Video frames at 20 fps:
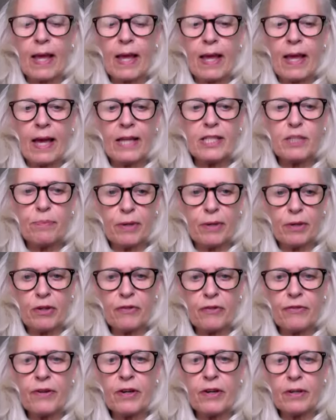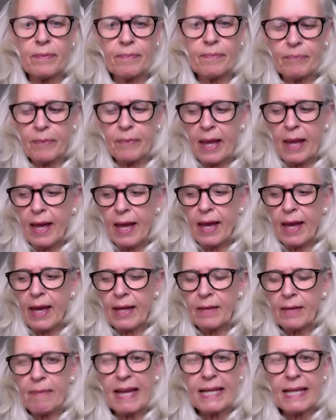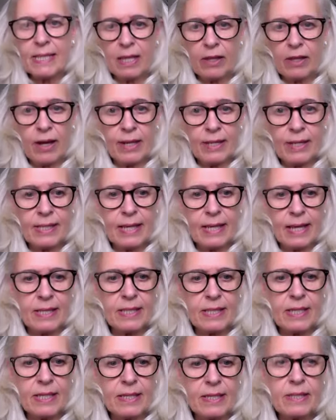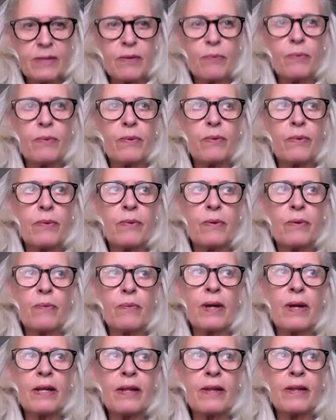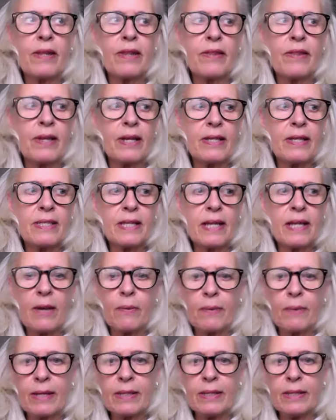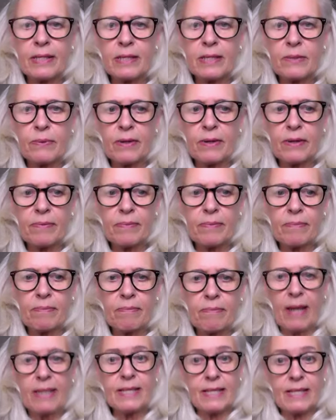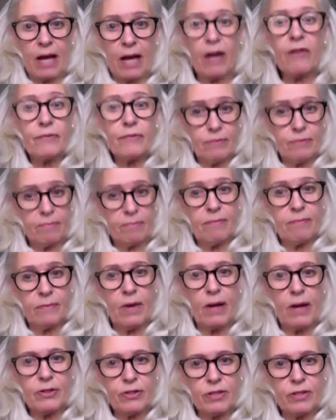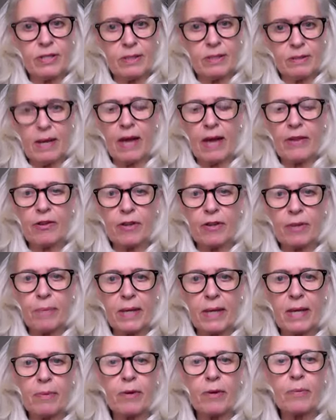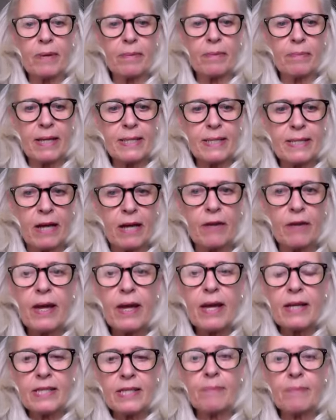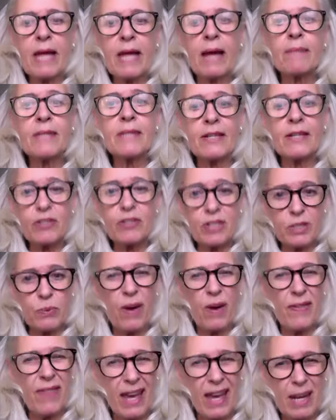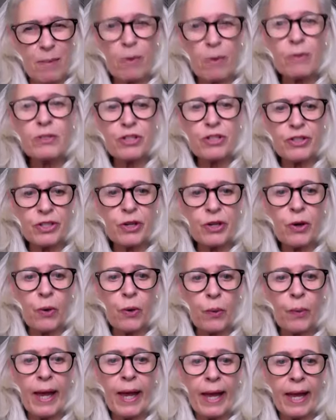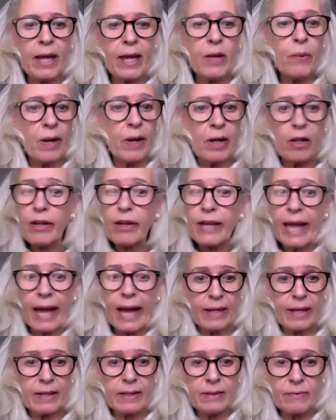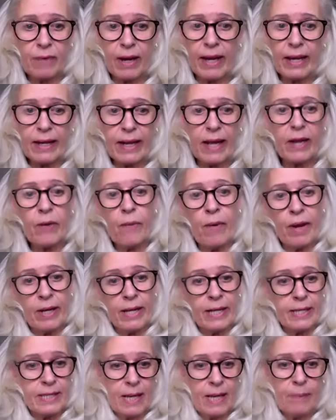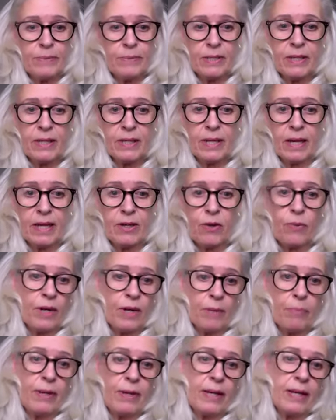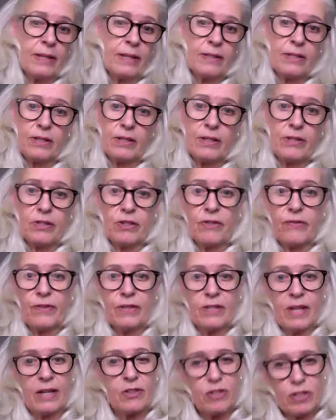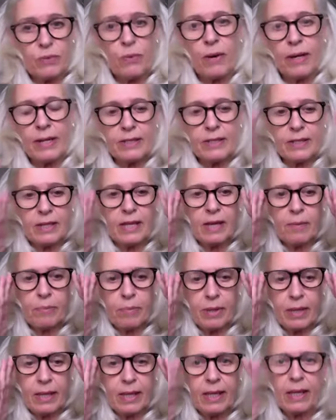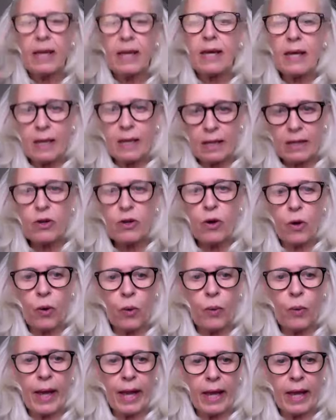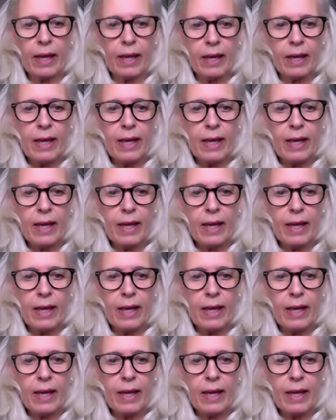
That's beautiful and makes a lot of sense, because one of the things that I witness with myself, not just other people, but myself, sometimes I just want that emotion to go away. I don't want to look at it, right? I don't want to accept it. I don't want to bring it to the surface. I just want it to completely go away.